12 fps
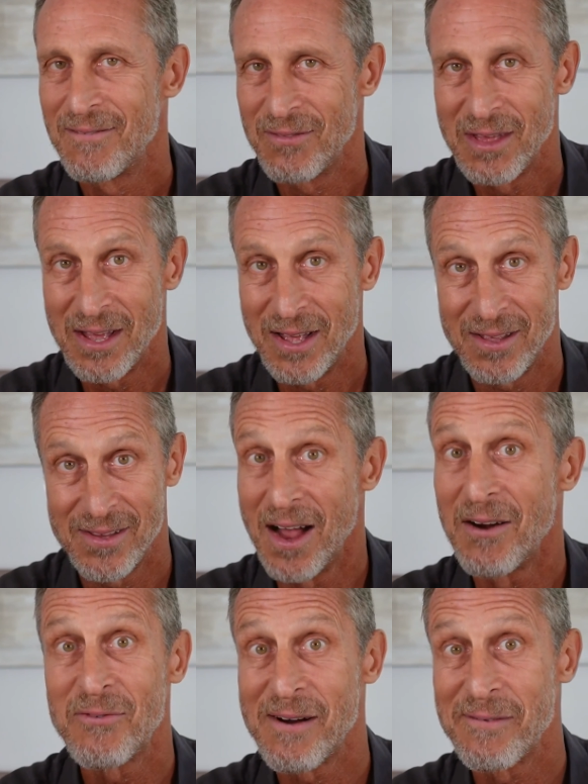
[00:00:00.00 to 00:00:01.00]
The
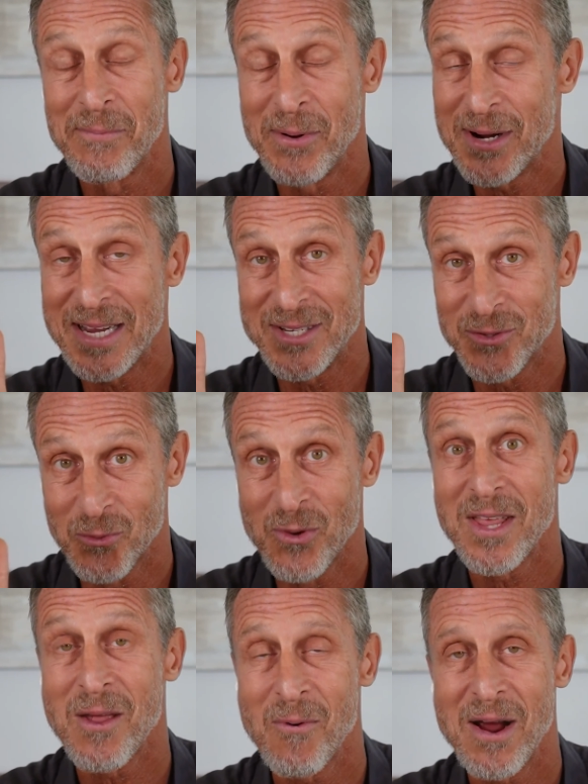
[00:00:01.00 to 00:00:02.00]
Young Forever book is
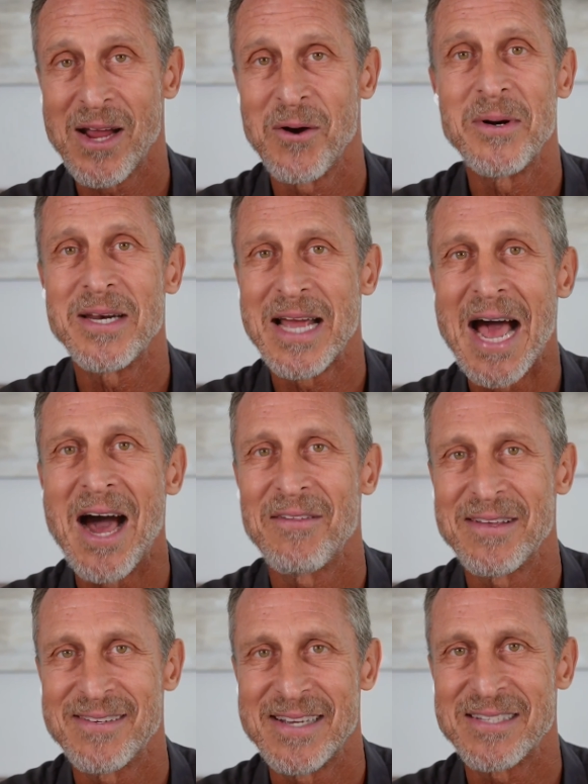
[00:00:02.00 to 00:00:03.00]
really where I go into how
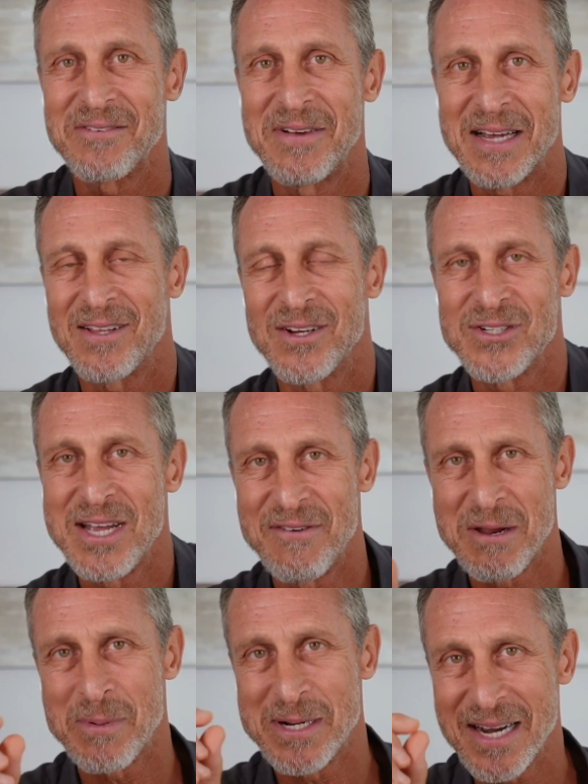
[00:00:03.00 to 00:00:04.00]
these things affect
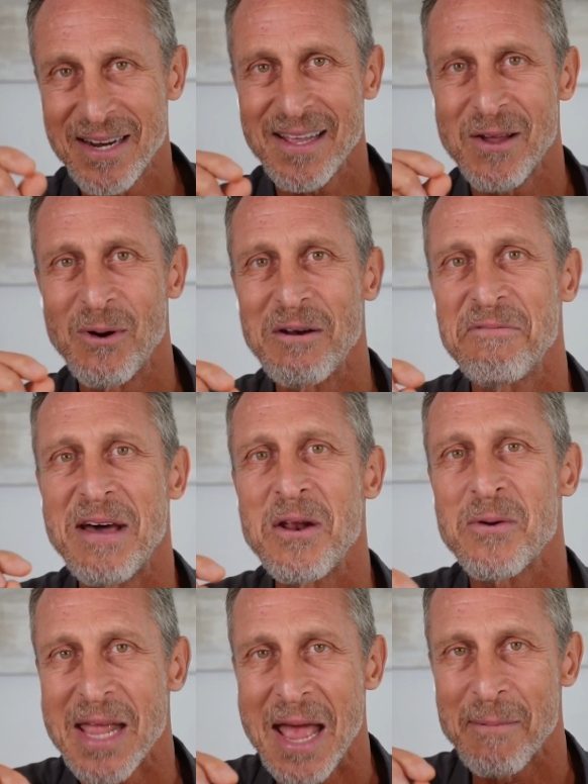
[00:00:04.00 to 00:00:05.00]
longevity, particularly what
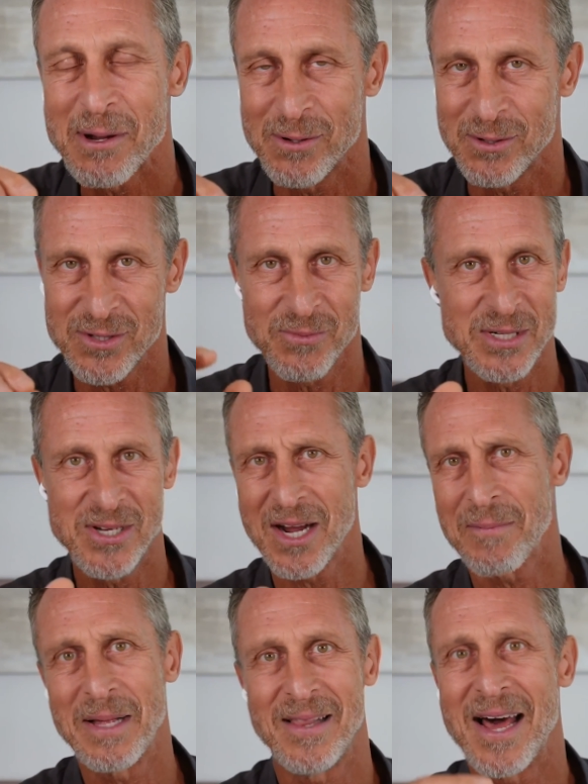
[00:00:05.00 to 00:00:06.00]
phytochemicals, and we talk
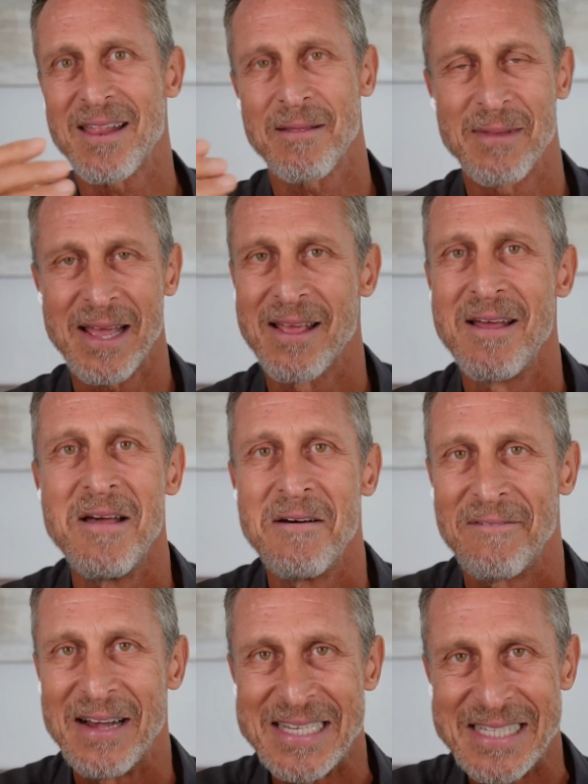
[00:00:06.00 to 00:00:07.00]
about a lot of them, like
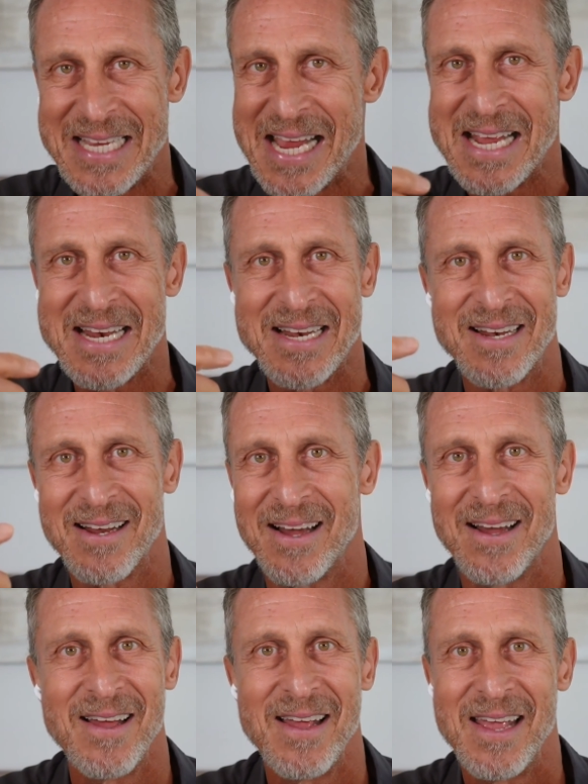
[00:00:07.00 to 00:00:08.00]
fisetin
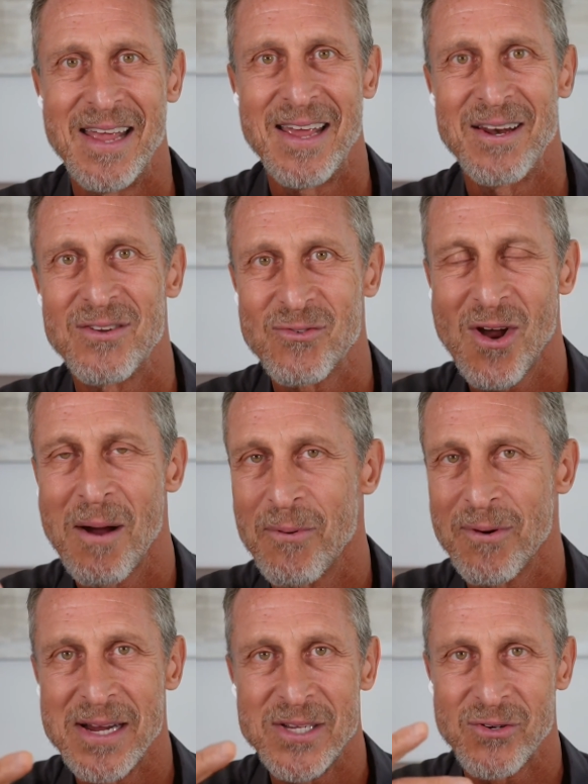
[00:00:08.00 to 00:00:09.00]
in
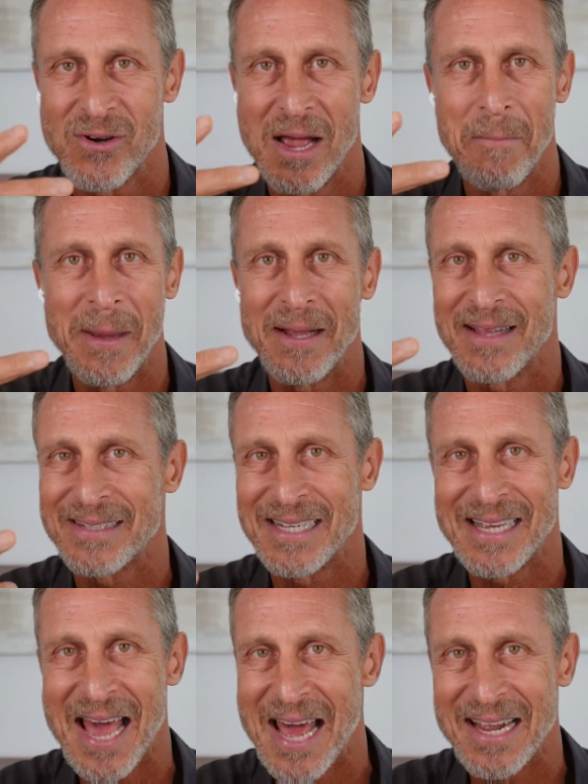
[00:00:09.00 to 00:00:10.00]
strawberries or epigalactic
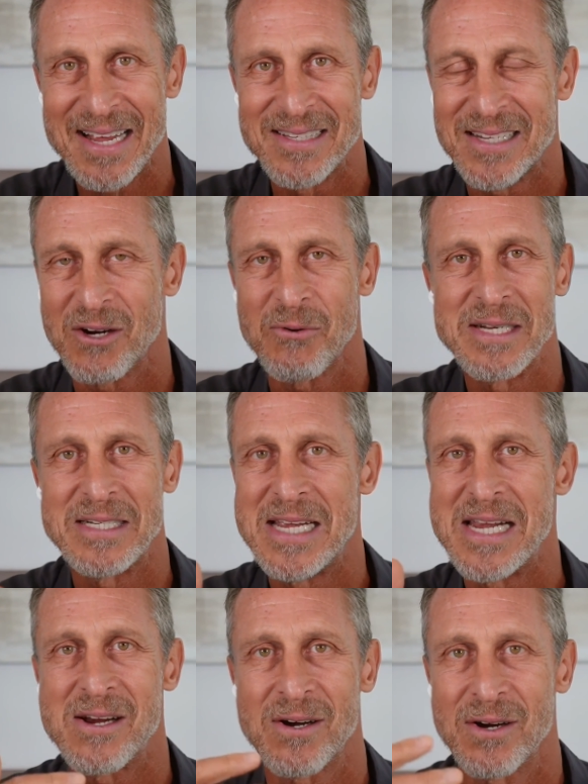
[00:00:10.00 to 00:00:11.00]
catechins in green
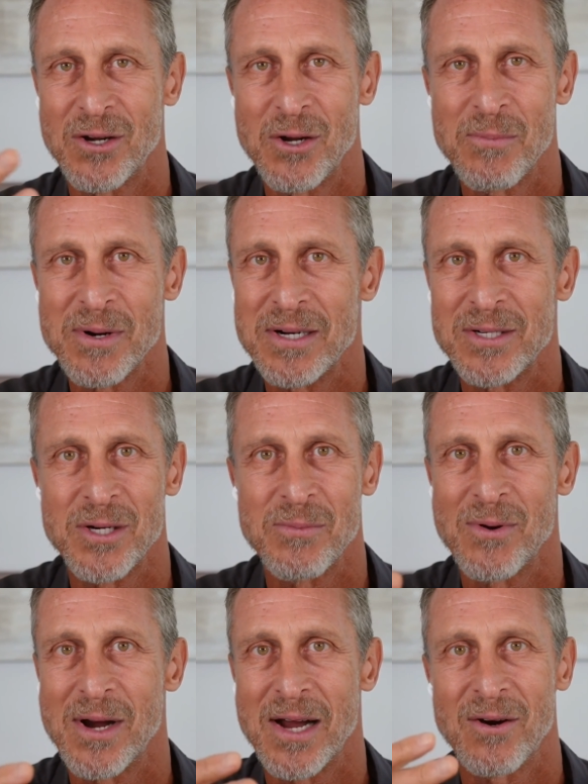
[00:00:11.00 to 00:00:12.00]
tea or curcumin and
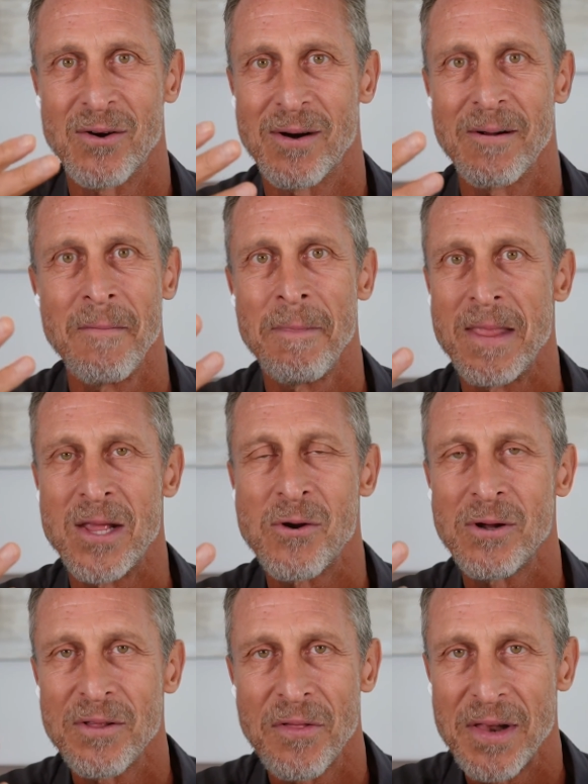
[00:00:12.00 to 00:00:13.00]
turmeric or
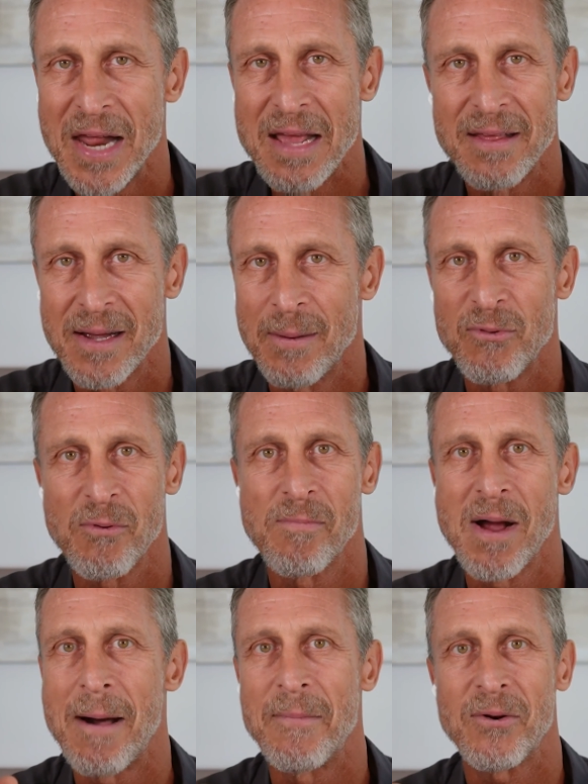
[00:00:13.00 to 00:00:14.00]
urolithin A that comes from
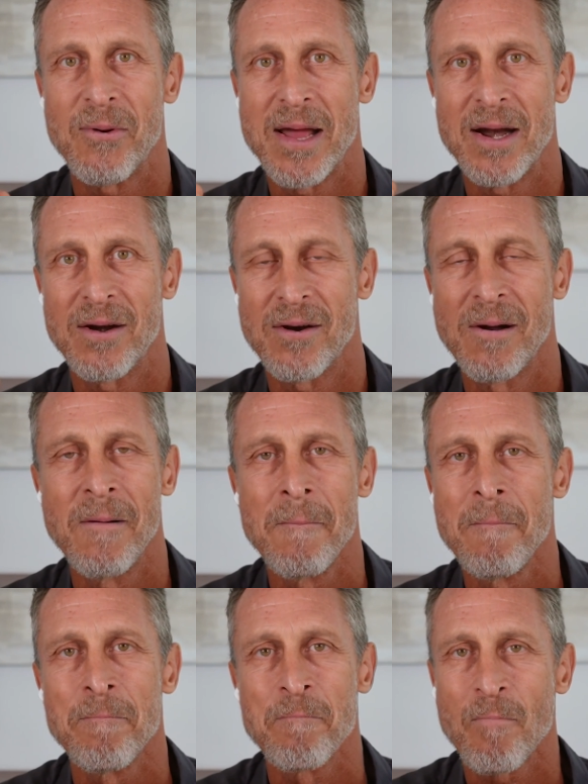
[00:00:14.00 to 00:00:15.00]
pomegranate
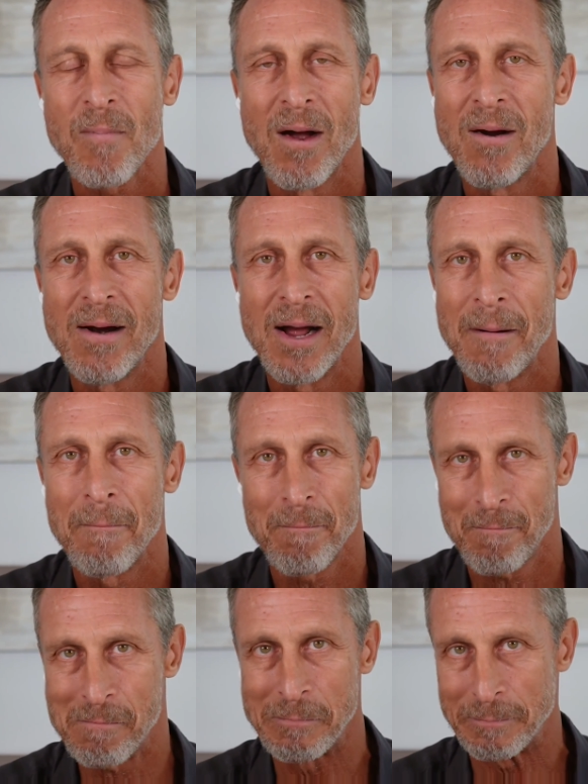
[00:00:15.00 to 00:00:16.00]

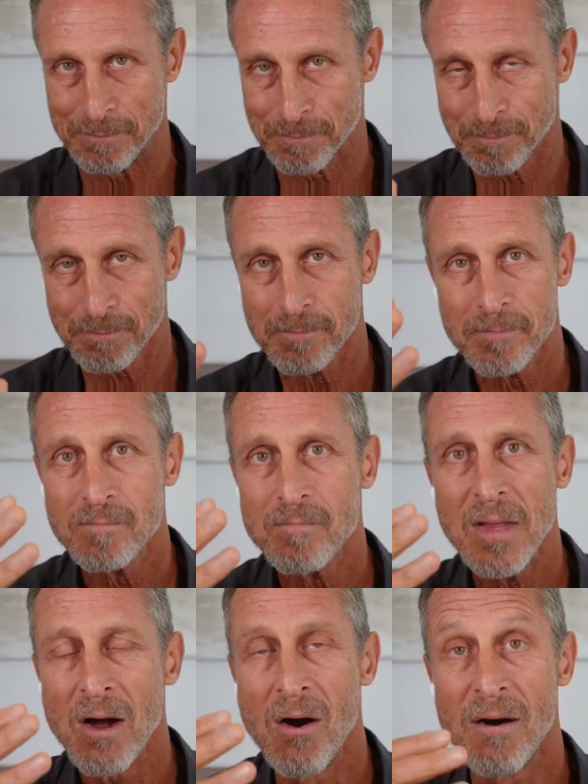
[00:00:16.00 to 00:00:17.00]

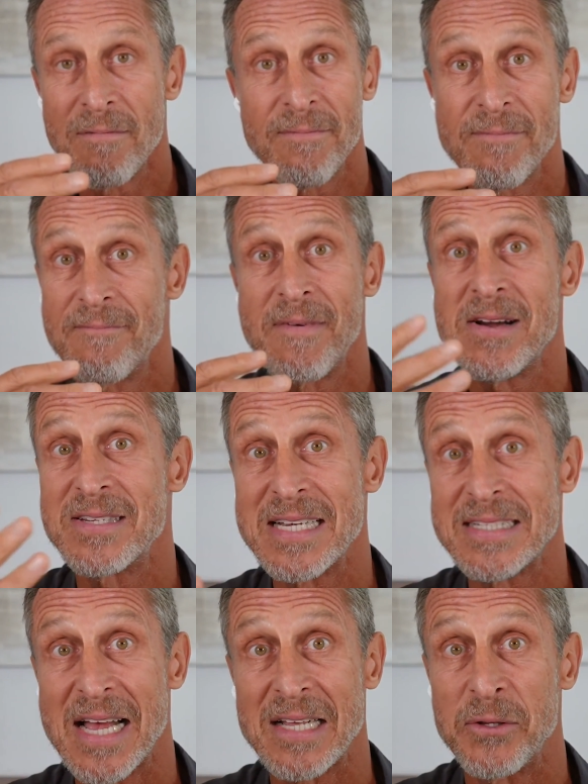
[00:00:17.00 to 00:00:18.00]
or various
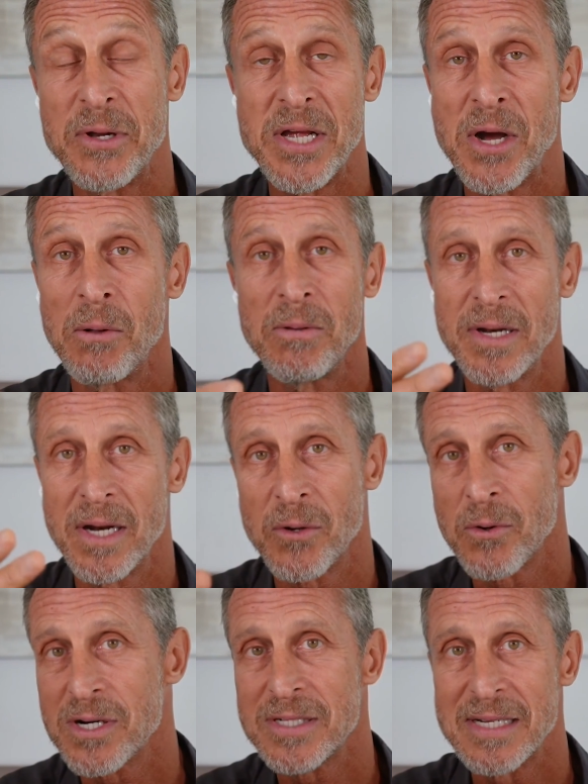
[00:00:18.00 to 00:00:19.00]
things like luteolin and
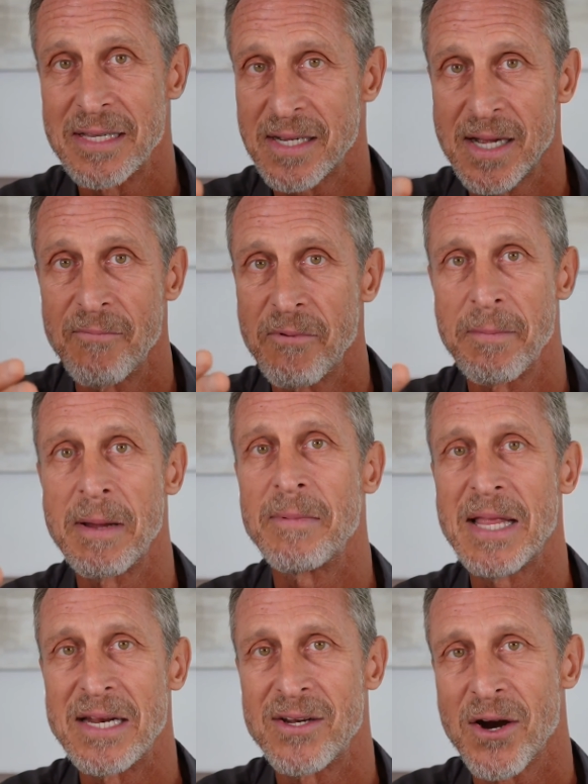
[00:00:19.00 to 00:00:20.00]
quercetin that come from
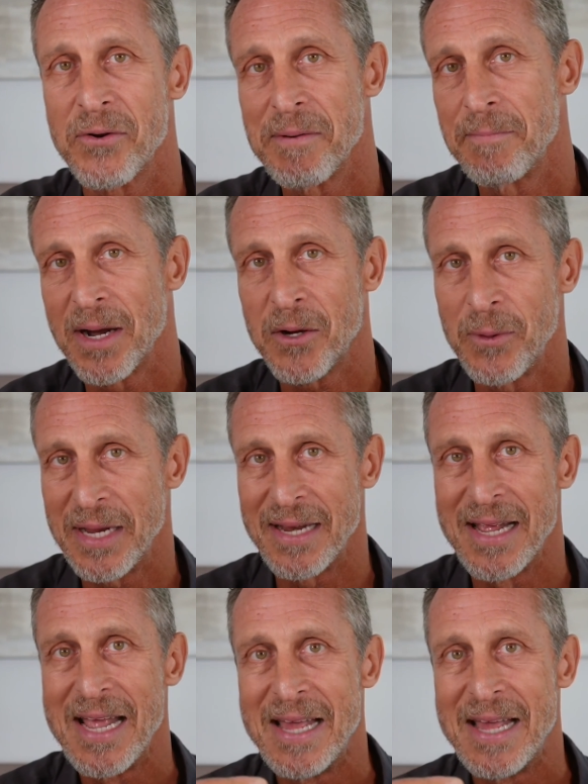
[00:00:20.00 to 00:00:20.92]
Himalayan tartary buckwheat.